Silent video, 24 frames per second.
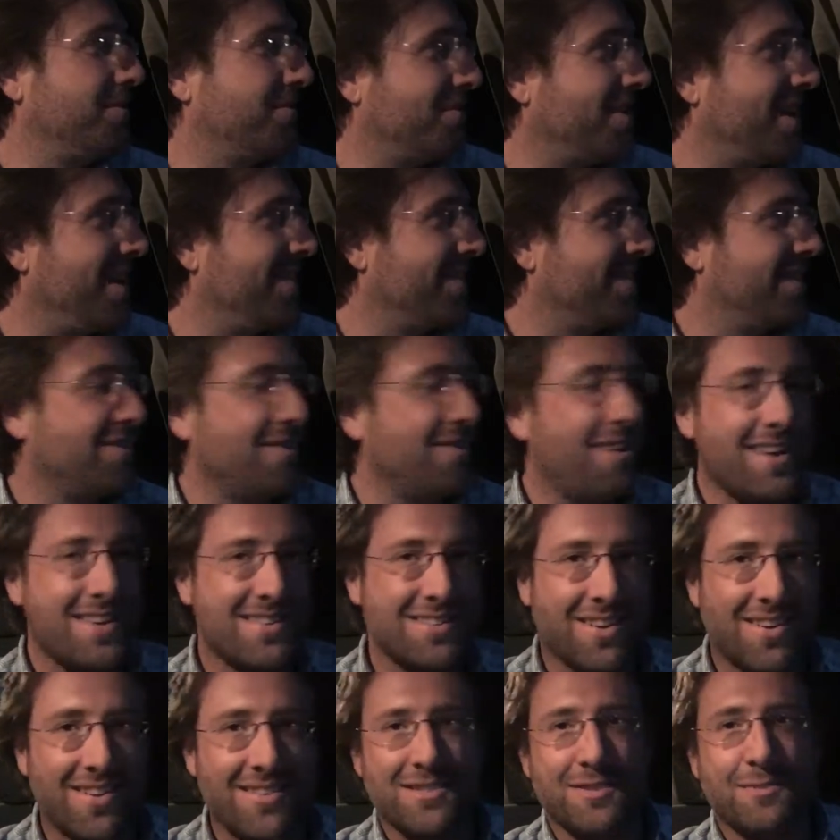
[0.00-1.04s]
frown in the race
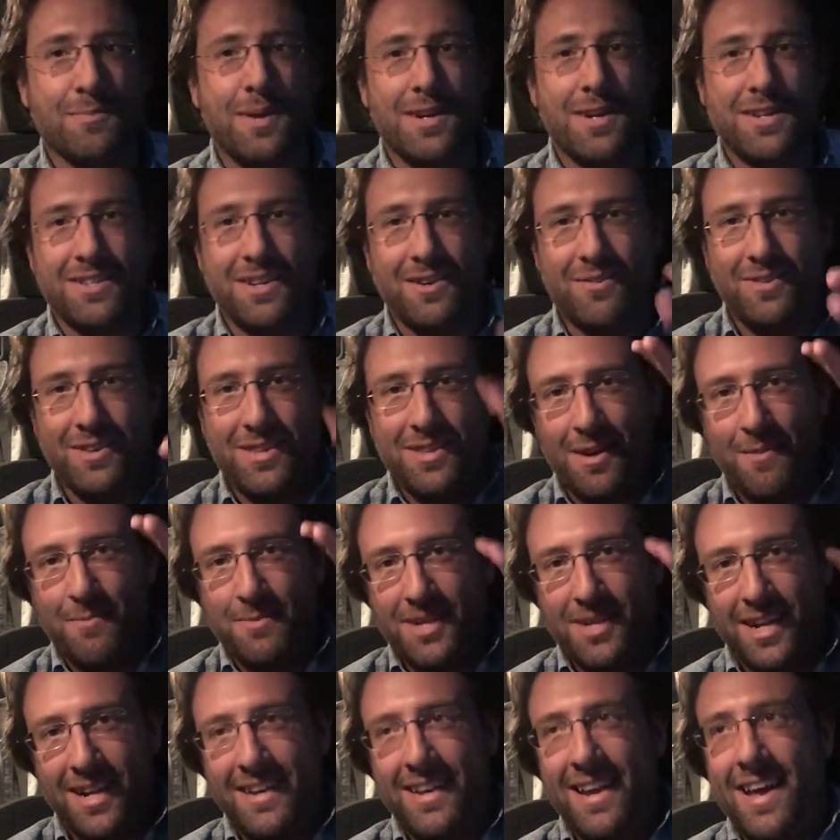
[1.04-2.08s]
cars, especially when they're
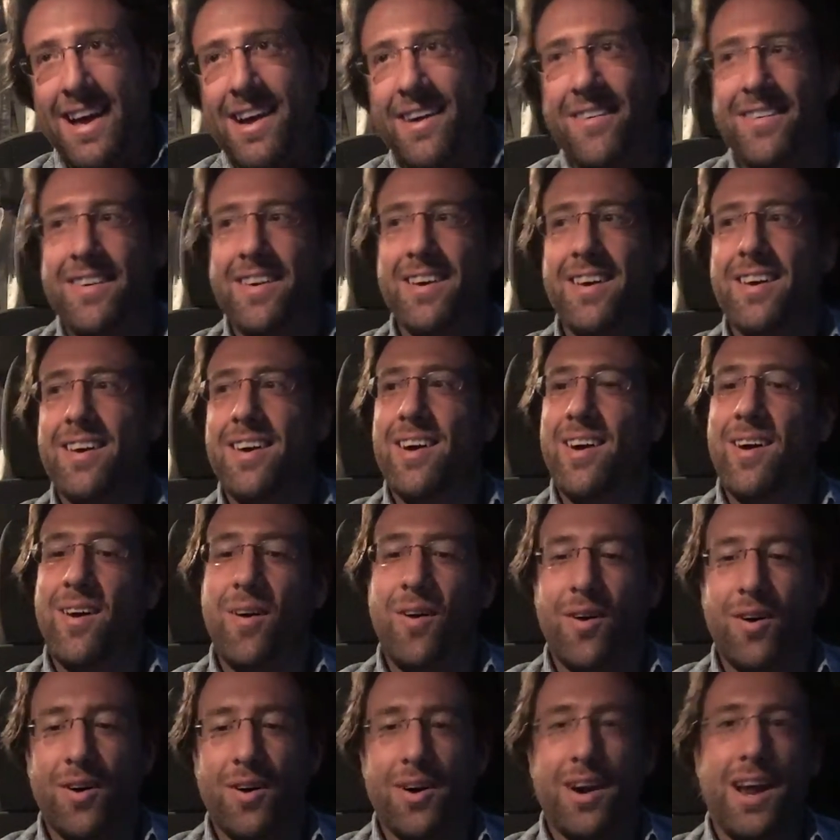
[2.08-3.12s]
upside down
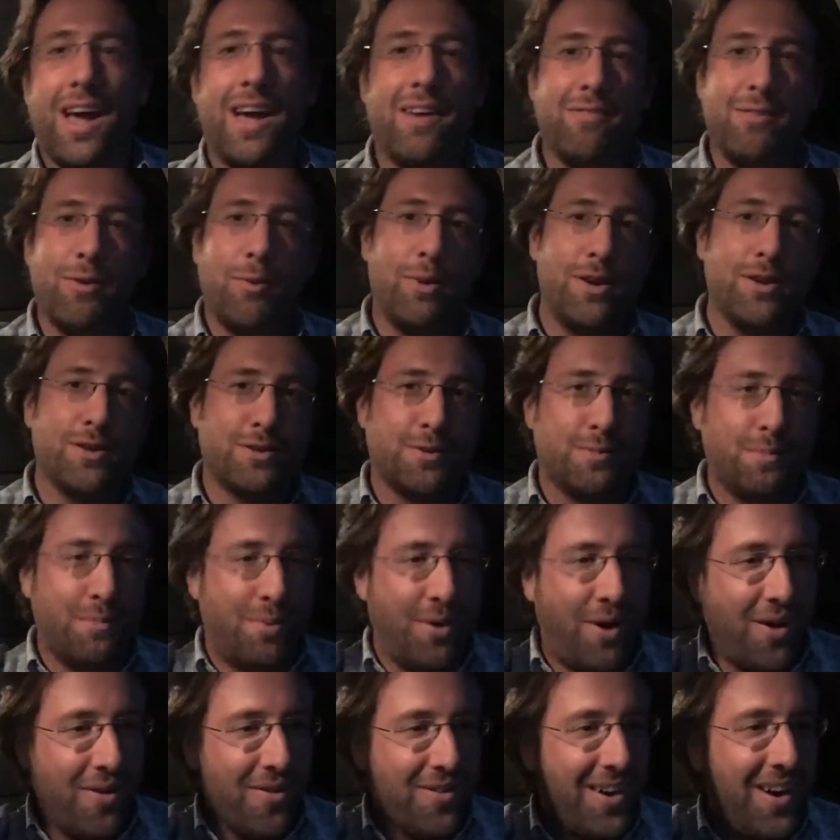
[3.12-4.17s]
or have the wheels
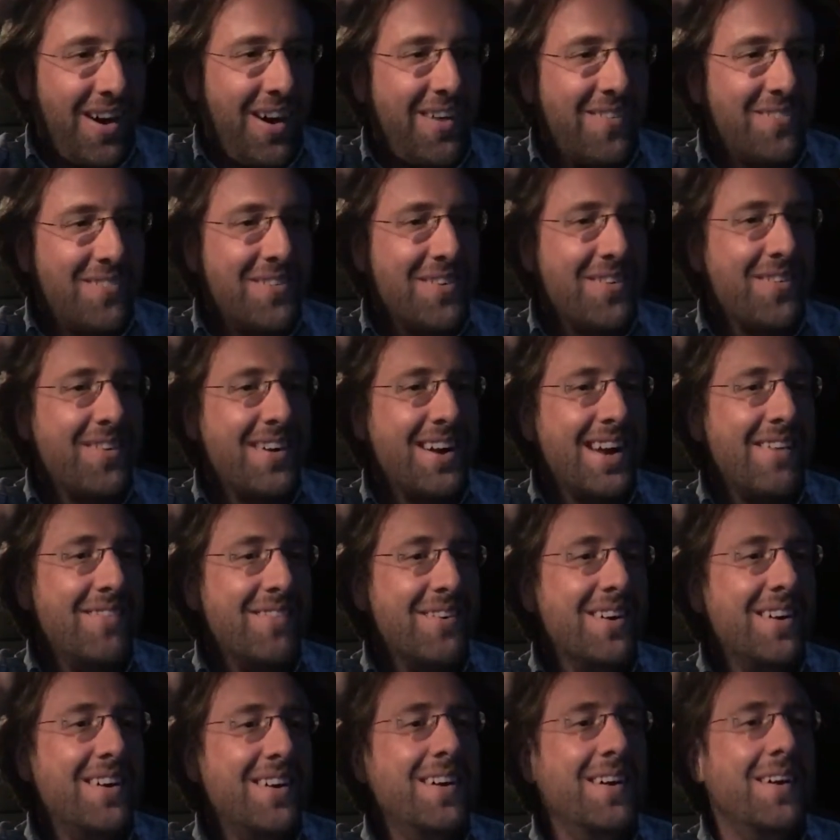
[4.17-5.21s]
broke off or
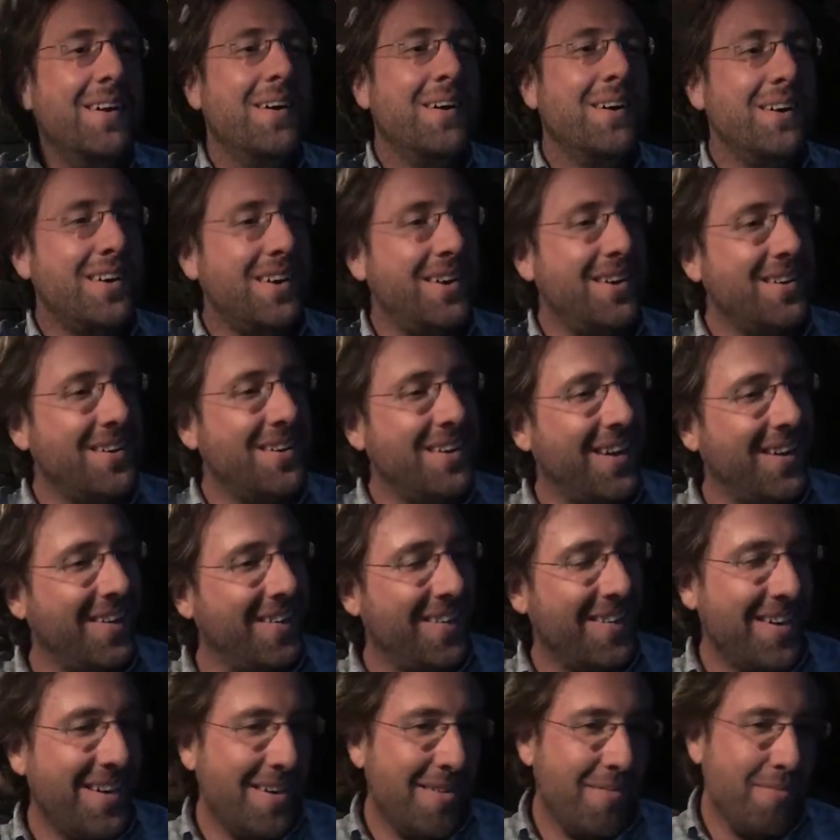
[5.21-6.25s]
whatever,
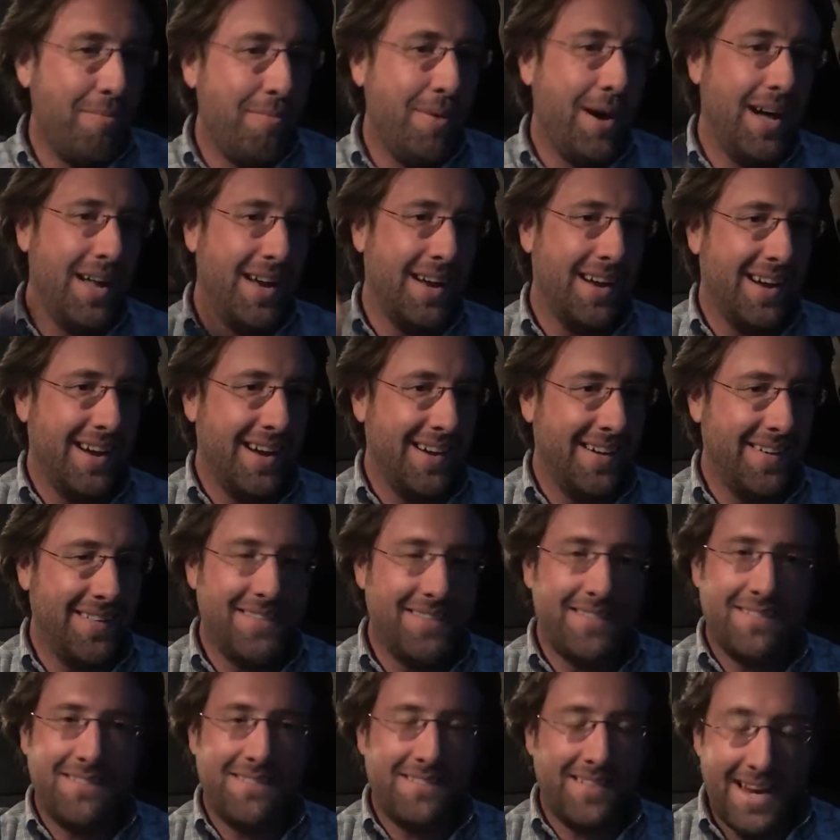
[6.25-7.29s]
But
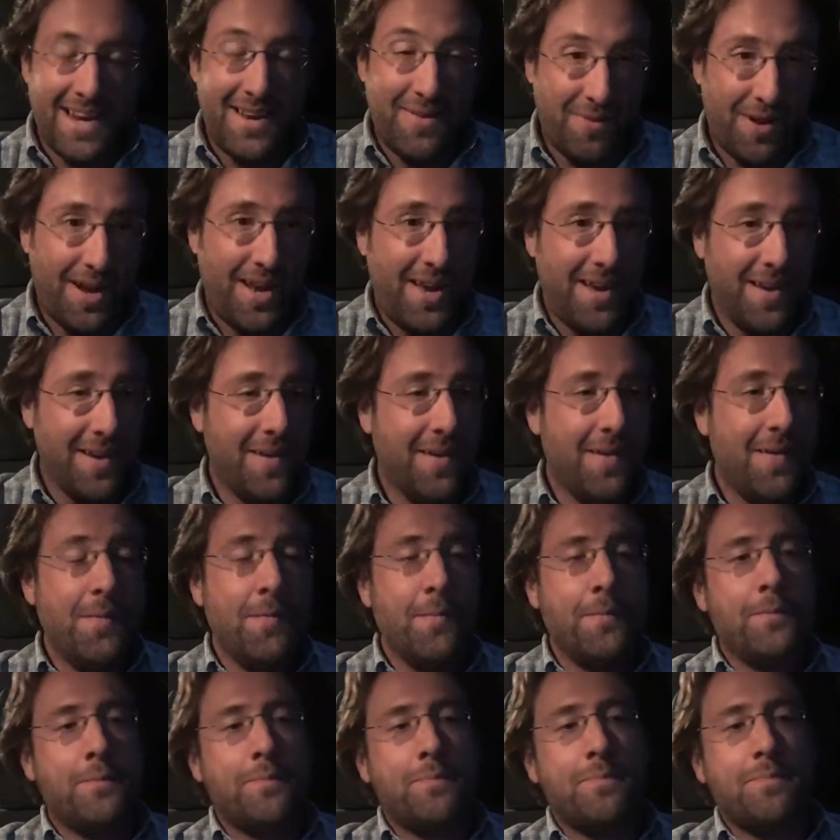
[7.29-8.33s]
anyway,
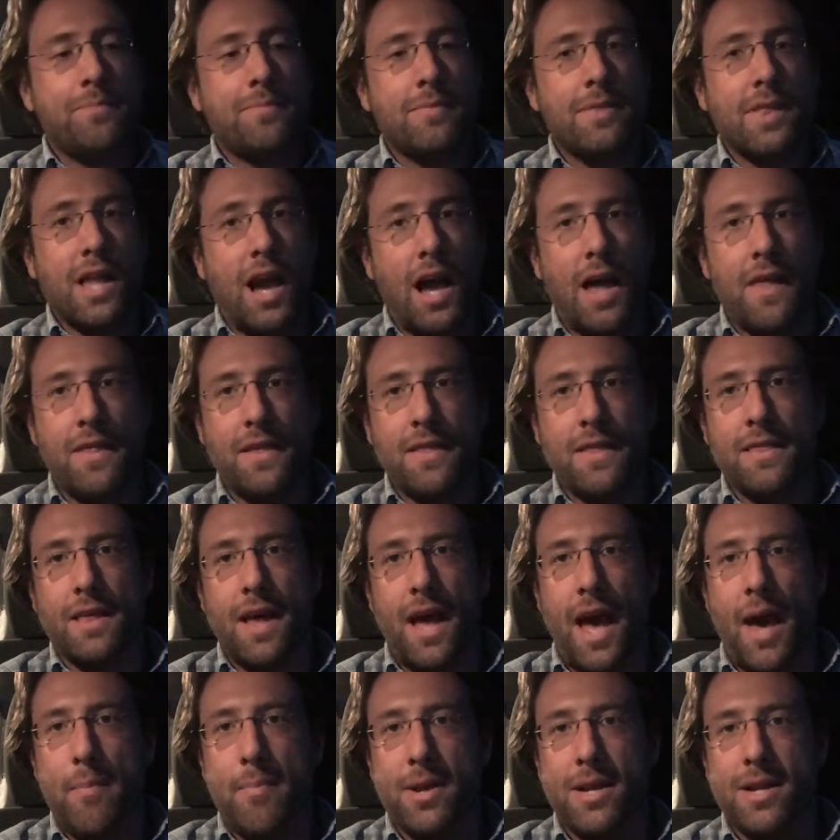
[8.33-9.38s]
I think the
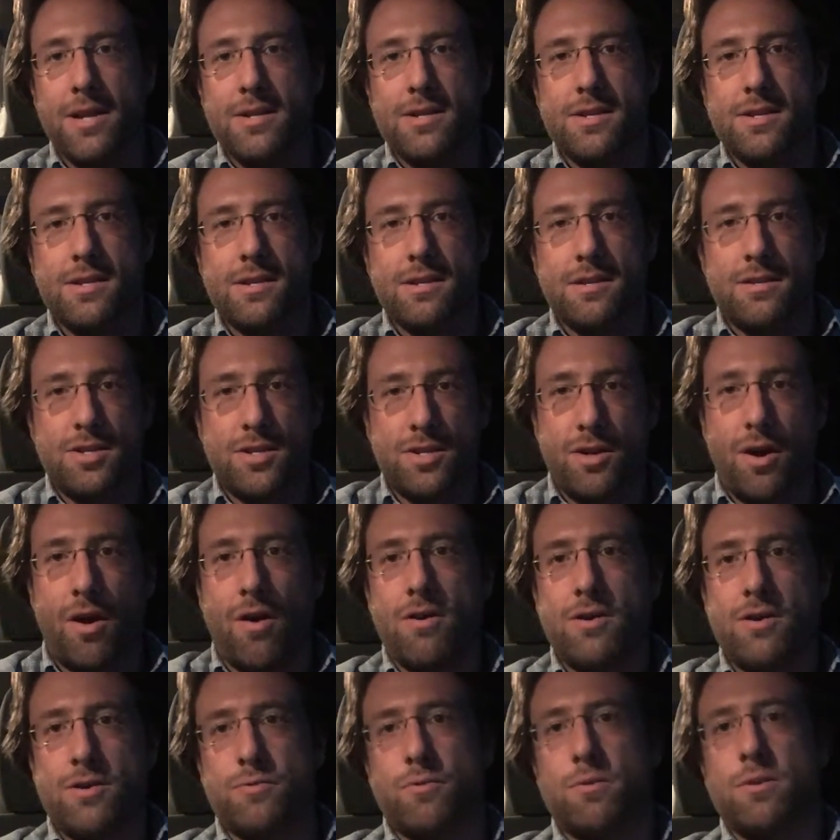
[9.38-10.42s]
happiness
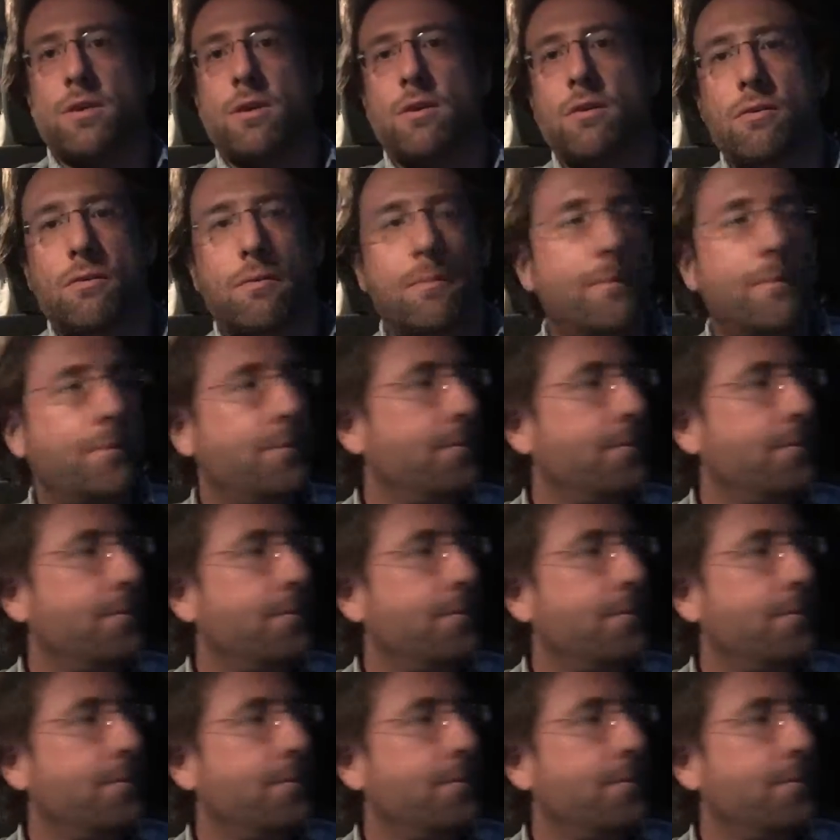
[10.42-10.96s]
starts with you.